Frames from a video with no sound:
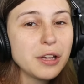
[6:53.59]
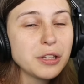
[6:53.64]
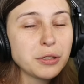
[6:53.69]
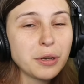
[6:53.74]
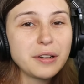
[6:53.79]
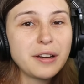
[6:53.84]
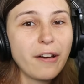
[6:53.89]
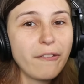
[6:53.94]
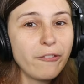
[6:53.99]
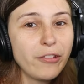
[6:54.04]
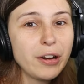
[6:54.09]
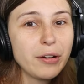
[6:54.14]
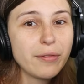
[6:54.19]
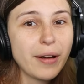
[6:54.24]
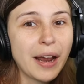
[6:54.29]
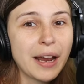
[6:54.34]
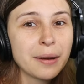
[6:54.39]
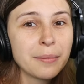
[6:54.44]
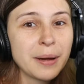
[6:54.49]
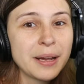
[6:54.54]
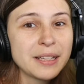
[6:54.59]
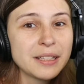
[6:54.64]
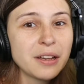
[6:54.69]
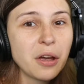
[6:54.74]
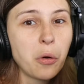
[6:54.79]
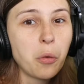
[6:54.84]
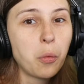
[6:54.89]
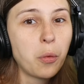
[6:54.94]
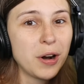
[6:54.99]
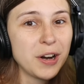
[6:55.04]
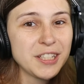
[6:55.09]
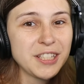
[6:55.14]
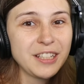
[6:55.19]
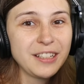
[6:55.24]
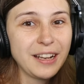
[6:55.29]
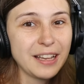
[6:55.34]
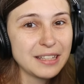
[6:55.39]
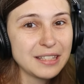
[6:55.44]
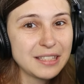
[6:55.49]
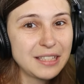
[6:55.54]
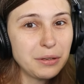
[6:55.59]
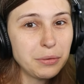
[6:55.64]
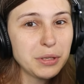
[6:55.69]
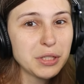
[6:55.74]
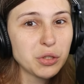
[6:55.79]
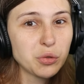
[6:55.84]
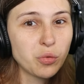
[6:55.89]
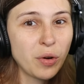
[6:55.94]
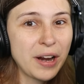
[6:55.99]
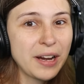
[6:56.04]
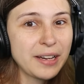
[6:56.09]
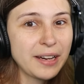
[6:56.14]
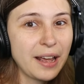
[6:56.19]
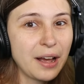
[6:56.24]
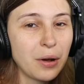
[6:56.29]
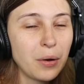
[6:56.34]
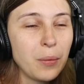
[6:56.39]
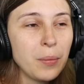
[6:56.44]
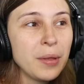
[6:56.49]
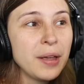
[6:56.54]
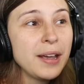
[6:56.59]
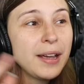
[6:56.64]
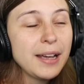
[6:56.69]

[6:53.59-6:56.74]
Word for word: So I definitely recommend watching that series right now.